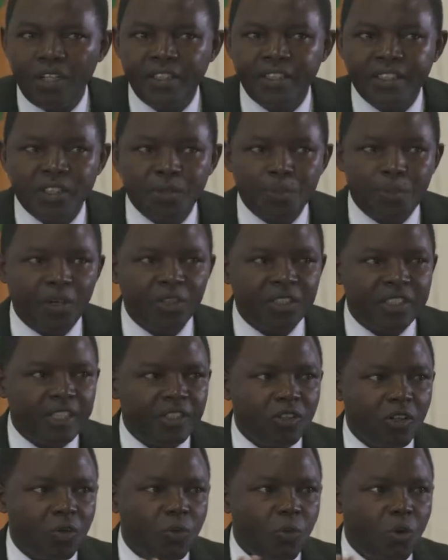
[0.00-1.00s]
It is
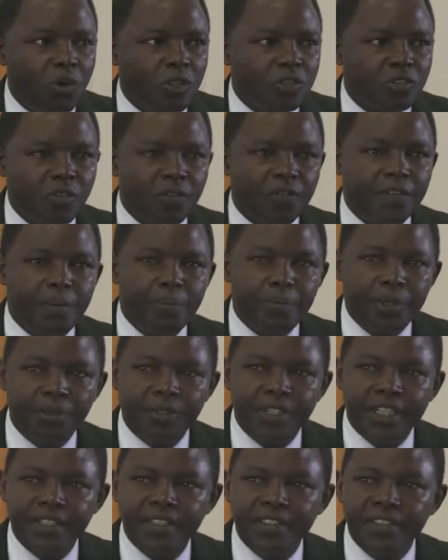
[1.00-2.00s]
mounted on walls of the
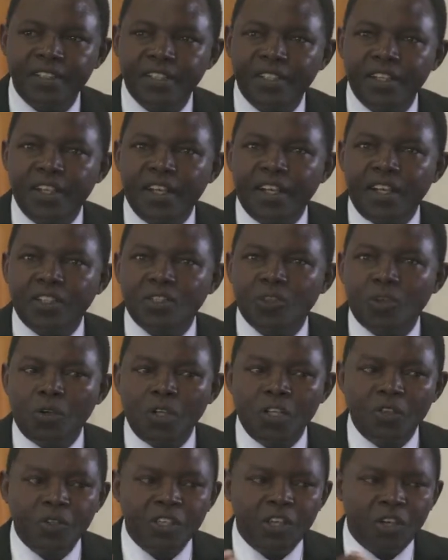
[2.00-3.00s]
building. So
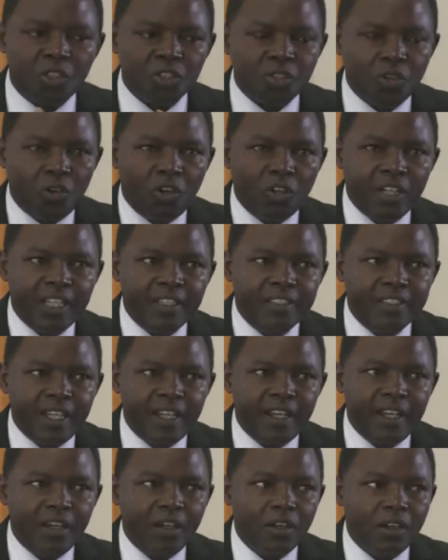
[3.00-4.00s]
we also call it
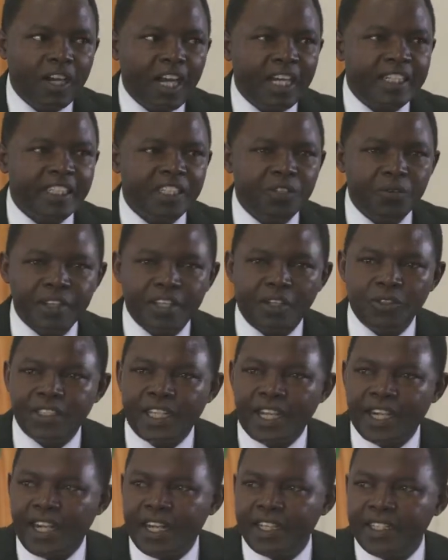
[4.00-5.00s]
gardening without
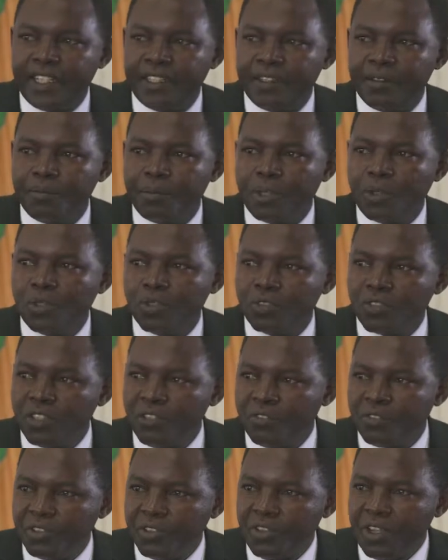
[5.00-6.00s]
a garden, because
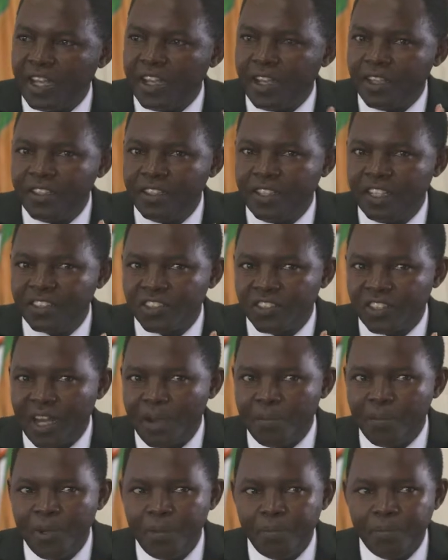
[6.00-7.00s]
if you are in a
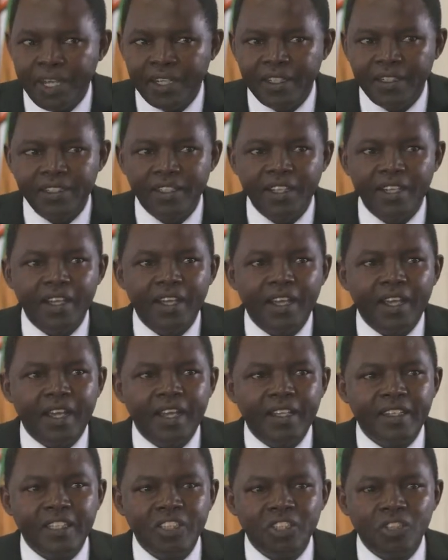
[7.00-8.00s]
slum, women,
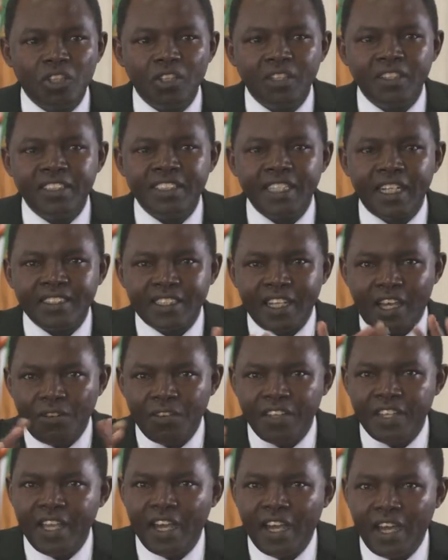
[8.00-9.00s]
they just have
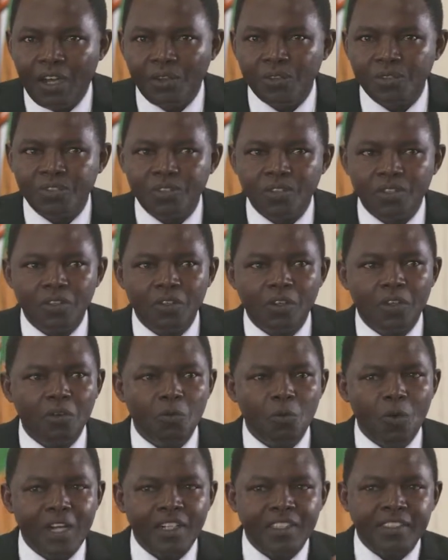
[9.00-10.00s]
their house.
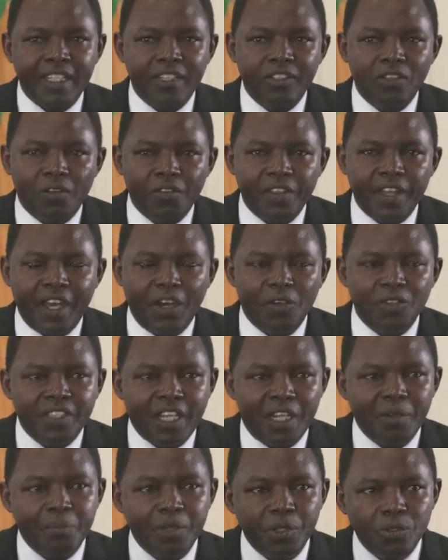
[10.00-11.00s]
One side of the house
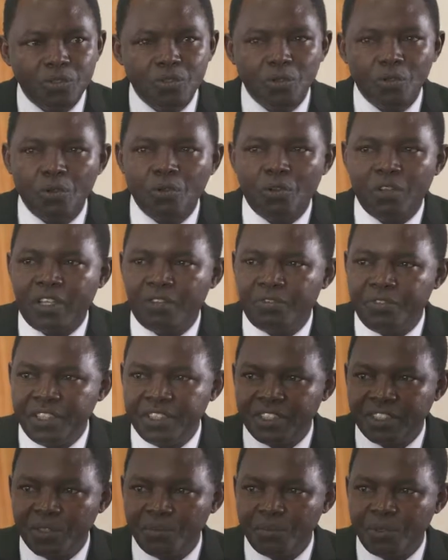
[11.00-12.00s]
can be used to grow the
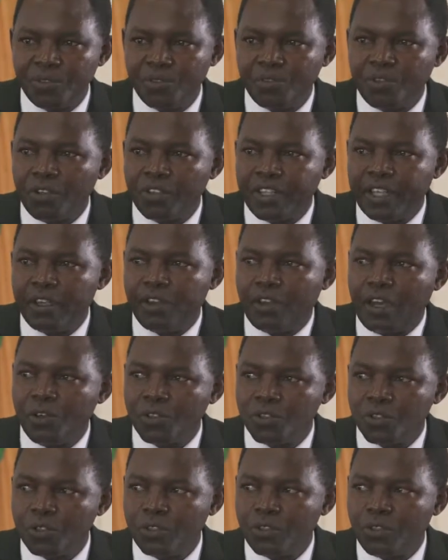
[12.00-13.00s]
vegetables for the
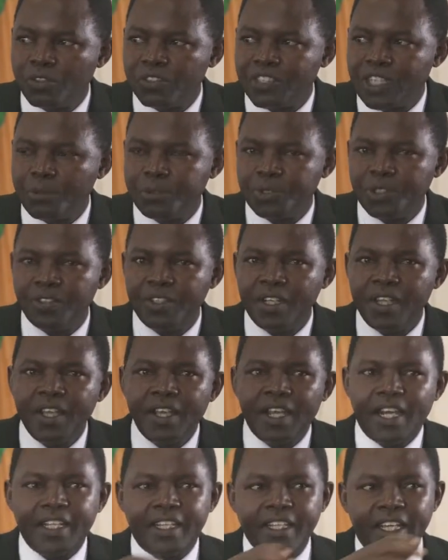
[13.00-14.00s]
household consumption,
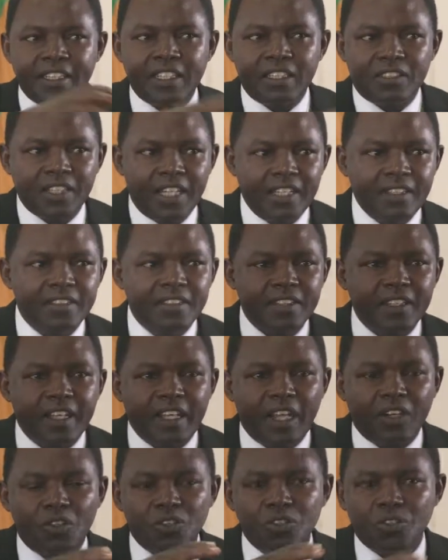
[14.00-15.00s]
and the other sides they
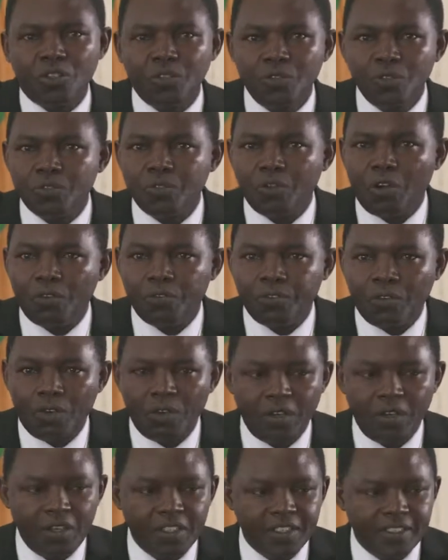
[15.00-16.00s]
can also use for
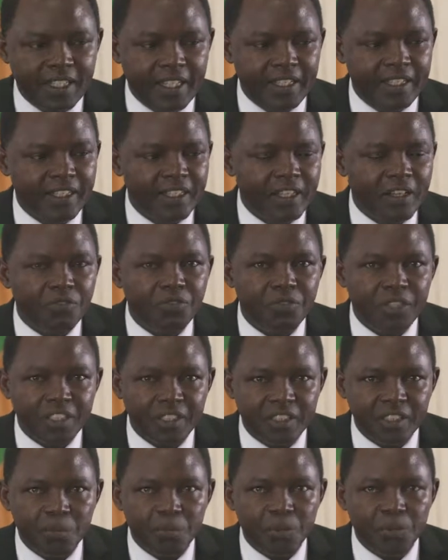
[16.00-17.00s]
selling the
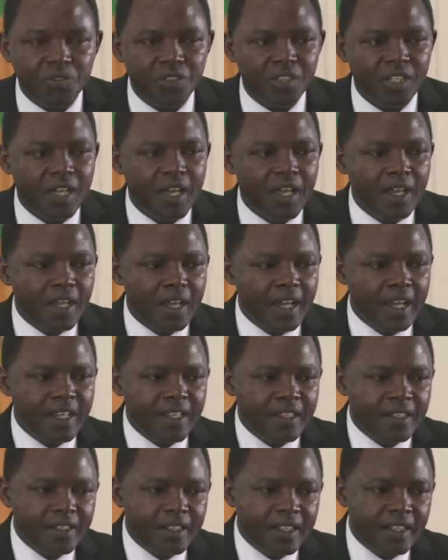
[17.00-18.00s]
vegetables.
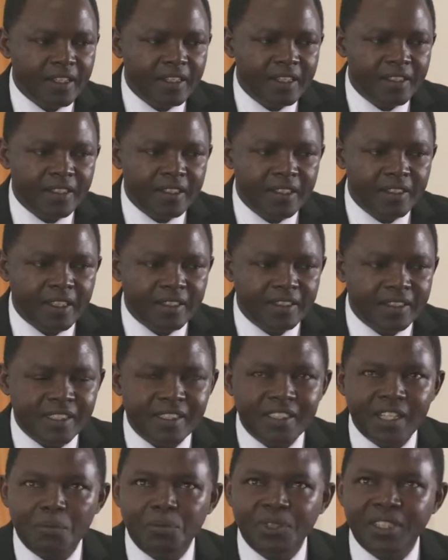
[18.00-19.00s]
The
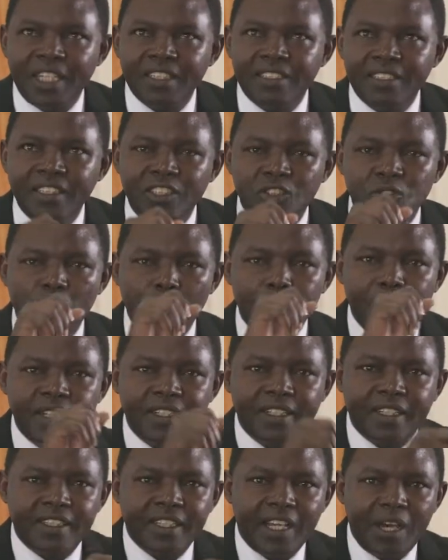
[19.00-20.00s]
system, we just need to
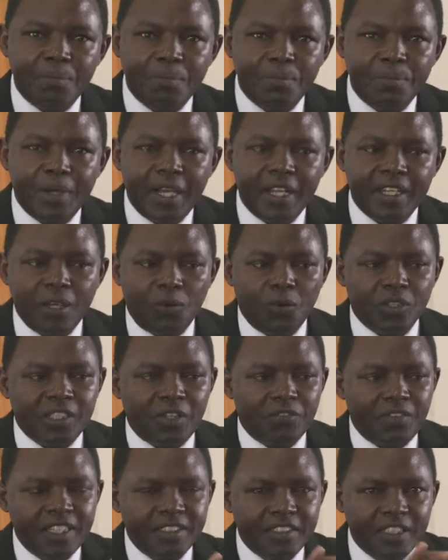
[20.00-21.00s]
open the tap, and the
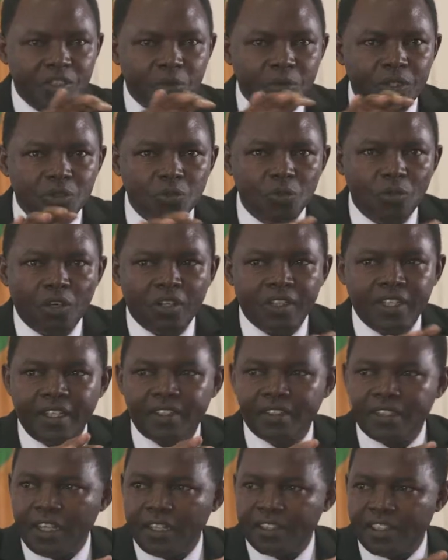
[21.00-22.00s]
water finds its way to all
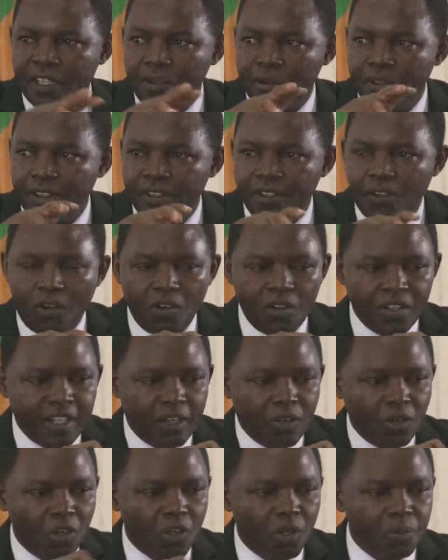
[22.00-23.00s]

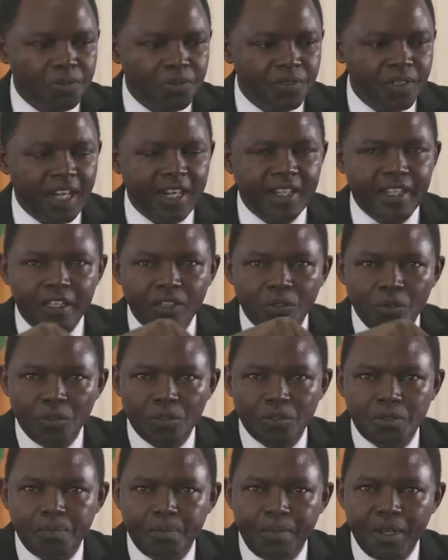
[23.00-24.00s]
the crops, and then
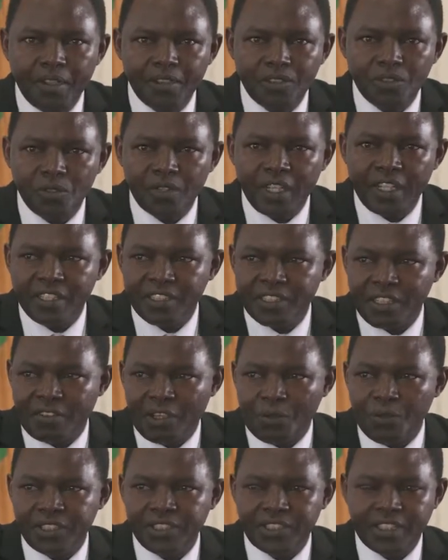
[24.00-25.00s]
goes to the
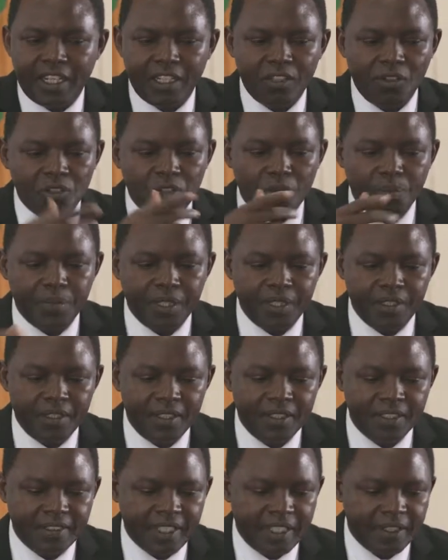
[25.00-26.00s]
reservoir, which can also be
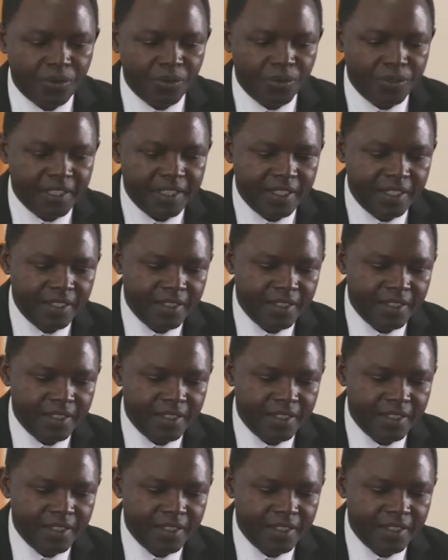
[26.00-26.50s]
recycled.